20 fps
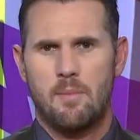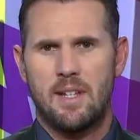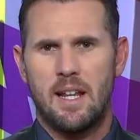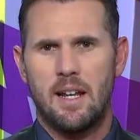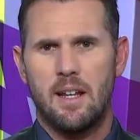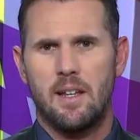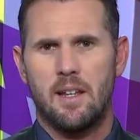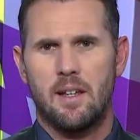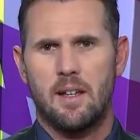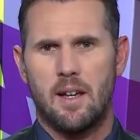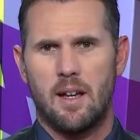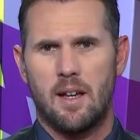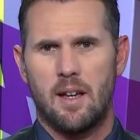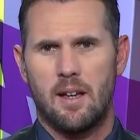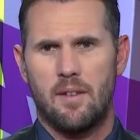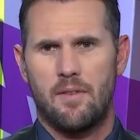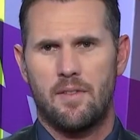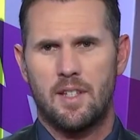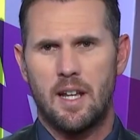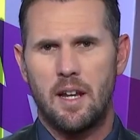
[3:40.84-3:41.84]
Delhi, if
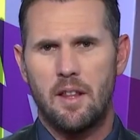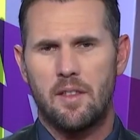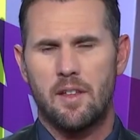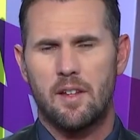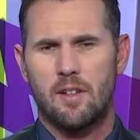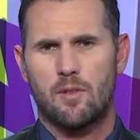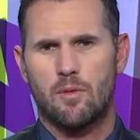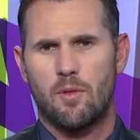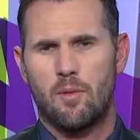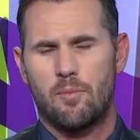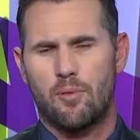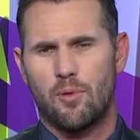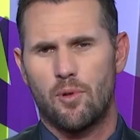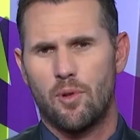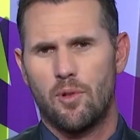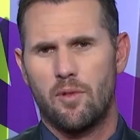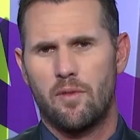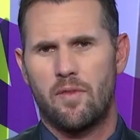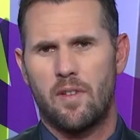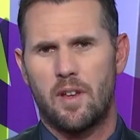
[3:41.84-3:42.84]
there's anything to
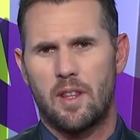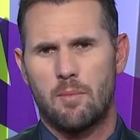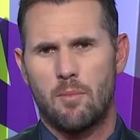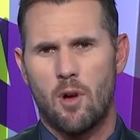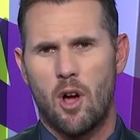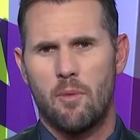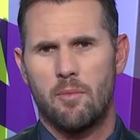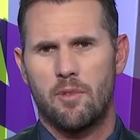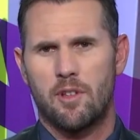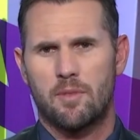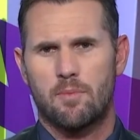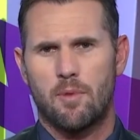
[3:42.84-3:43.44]
improve at the moment,